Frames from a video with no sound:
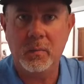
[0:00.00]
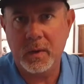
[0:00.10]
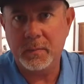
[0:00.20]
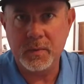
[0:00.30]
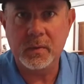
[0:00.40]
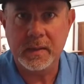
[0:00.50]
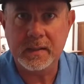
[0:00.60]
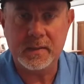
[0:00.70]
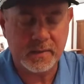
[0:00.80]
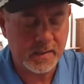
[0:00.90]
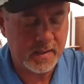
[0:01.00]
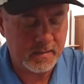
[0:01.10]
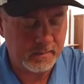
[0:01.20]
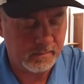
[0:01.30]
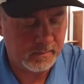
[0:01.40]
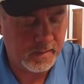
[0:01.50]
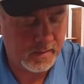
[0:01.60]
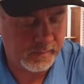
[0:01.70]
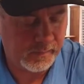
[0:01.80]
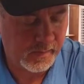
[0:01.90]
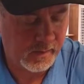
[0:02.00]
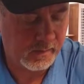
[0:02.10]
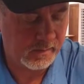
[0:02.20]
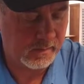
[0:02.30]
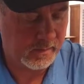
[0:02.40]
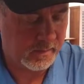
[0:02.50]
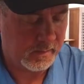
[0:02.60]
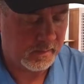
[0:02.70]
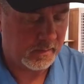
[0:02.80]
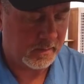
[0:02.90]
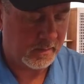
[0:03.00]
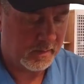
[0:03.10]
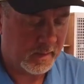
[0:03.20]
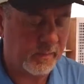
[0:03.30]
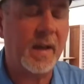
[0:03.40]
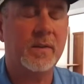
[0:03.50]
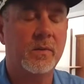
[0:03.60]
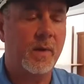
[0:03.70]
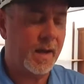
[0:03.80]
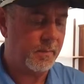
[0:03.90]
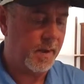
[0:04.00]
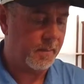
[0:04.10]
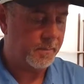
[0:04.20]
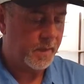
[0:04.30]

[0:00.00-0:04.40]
it when I'm doing it and see if that's the right amount.